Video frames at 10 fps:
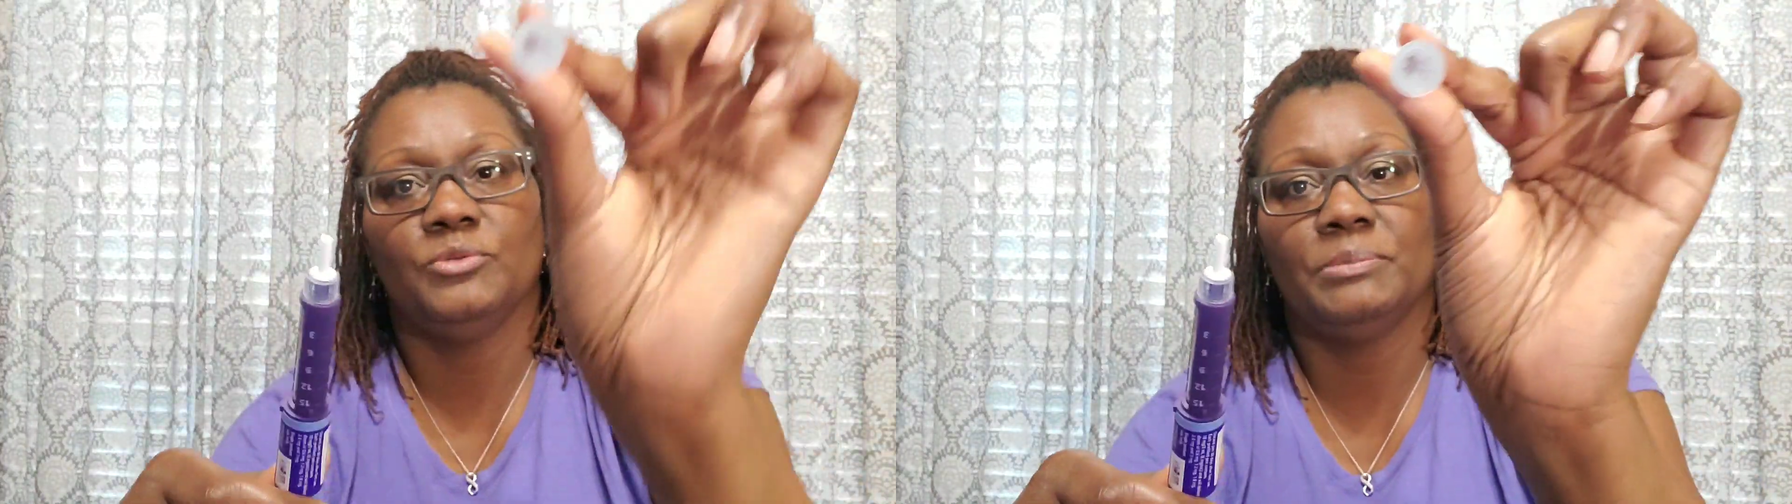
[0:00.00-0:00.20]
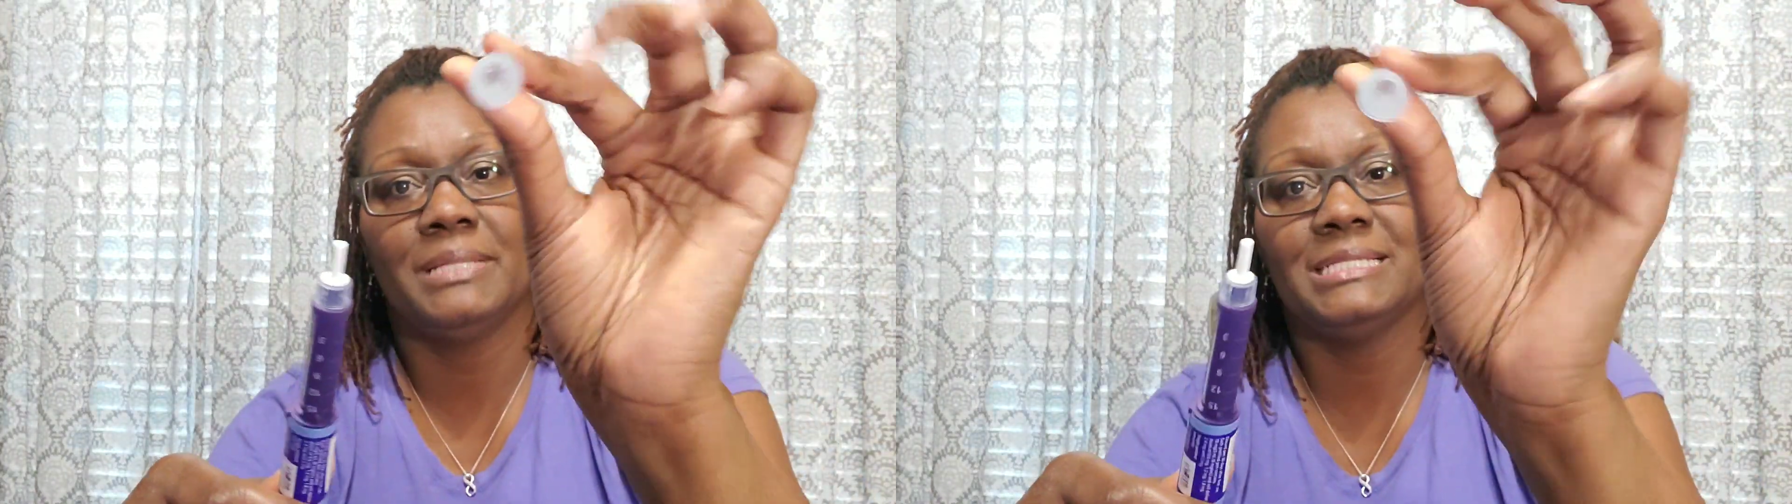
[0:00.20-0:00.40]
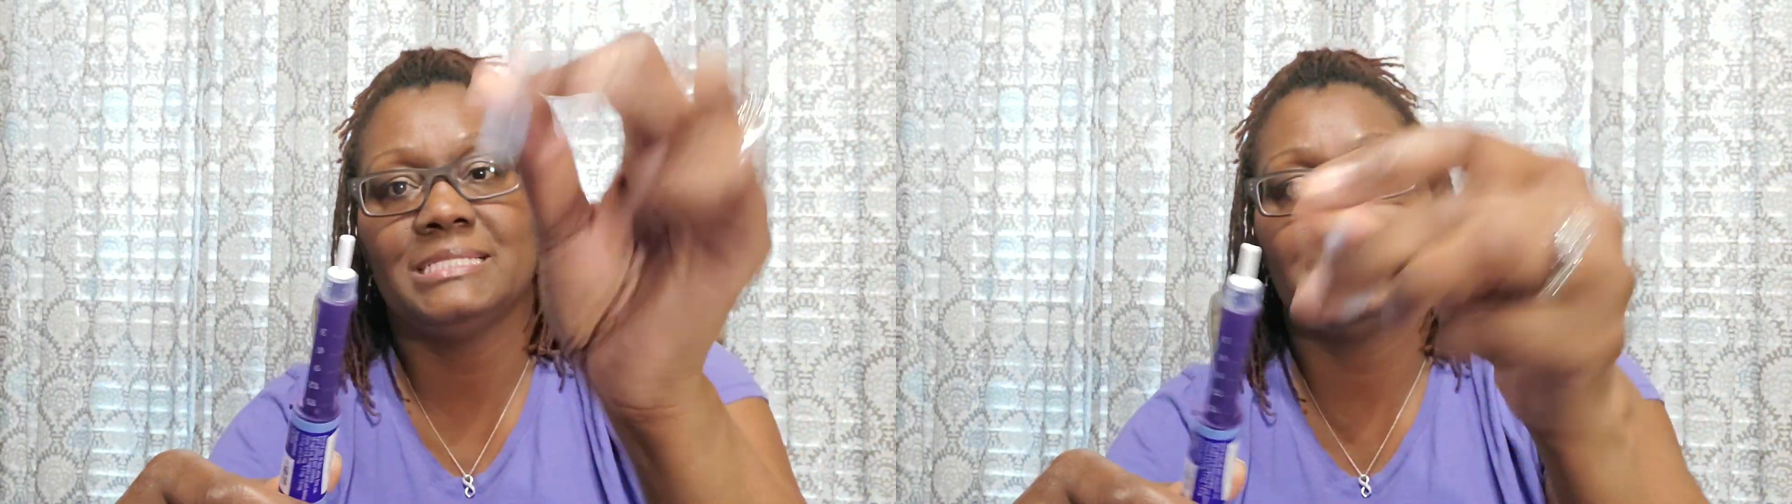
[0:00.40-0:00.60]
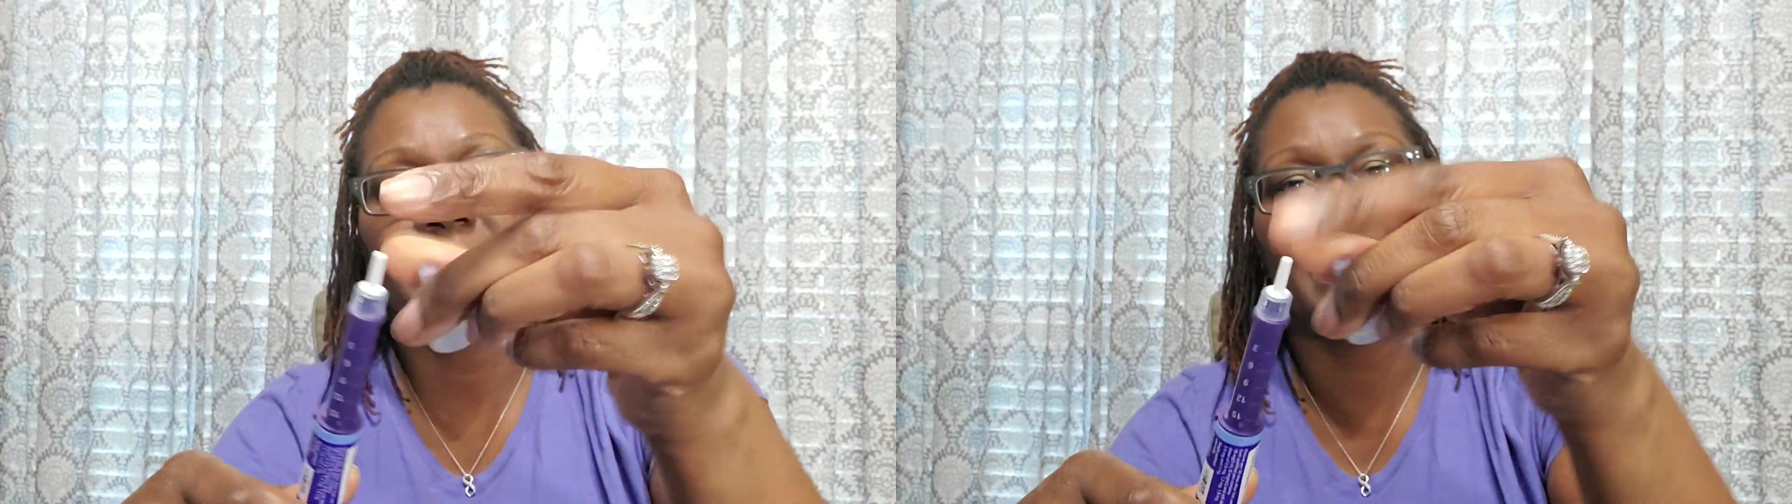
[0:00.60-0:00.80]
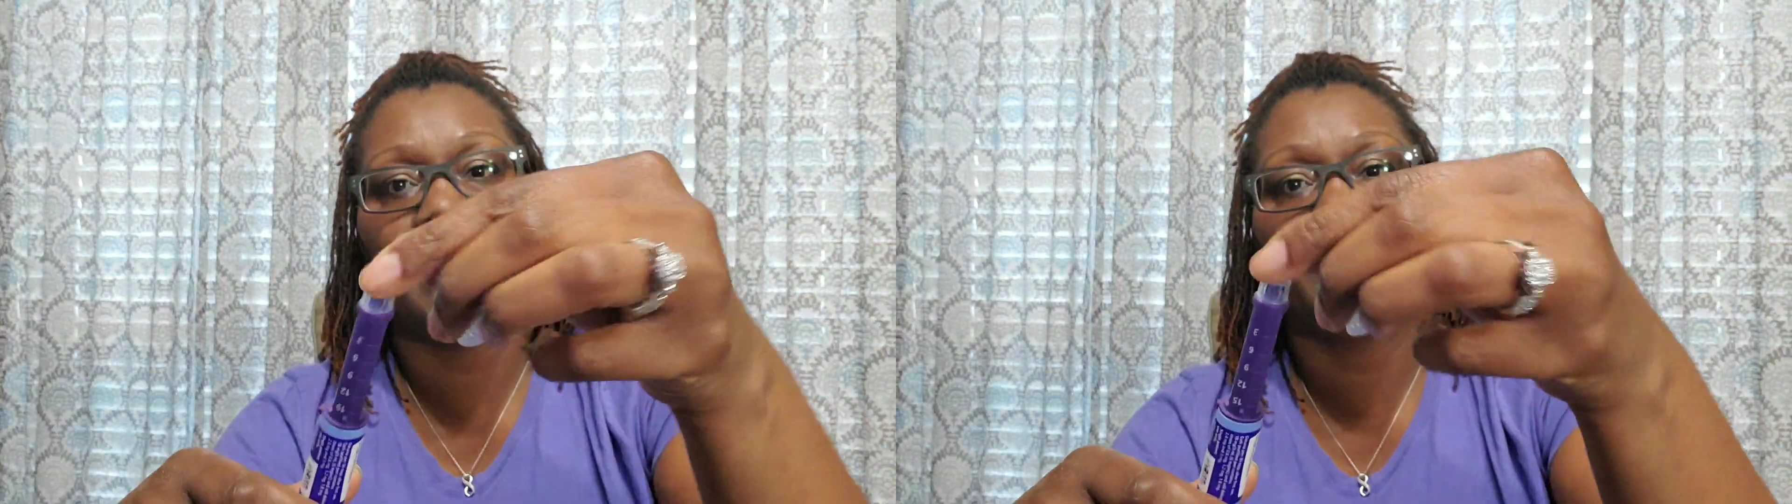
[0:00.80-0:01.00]
replace this
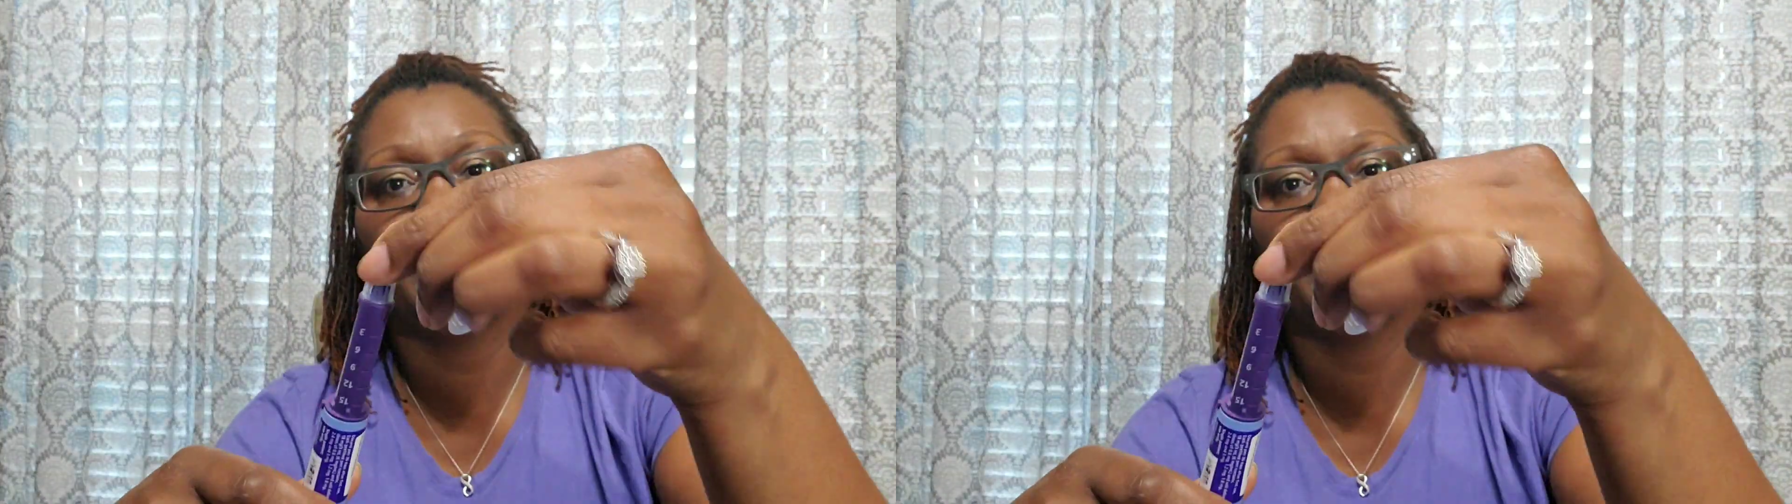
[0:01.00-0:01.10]
cap.